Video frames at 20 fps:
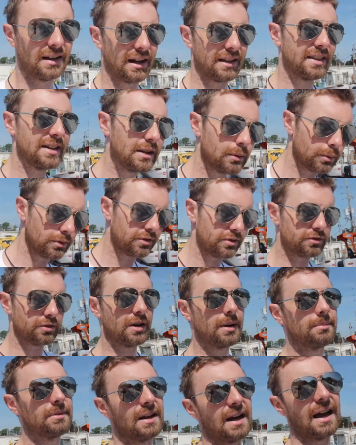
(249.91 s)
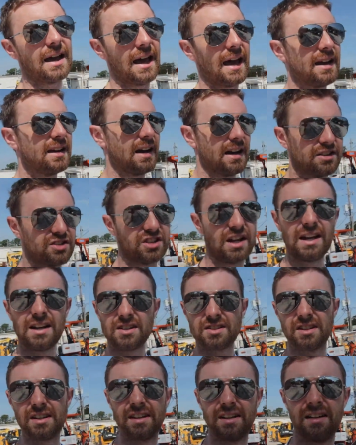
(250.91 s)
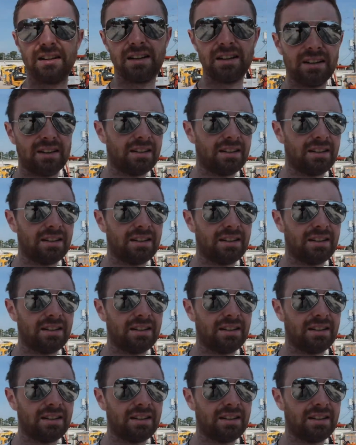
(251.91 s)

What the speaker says: I think it was stripped and I changed it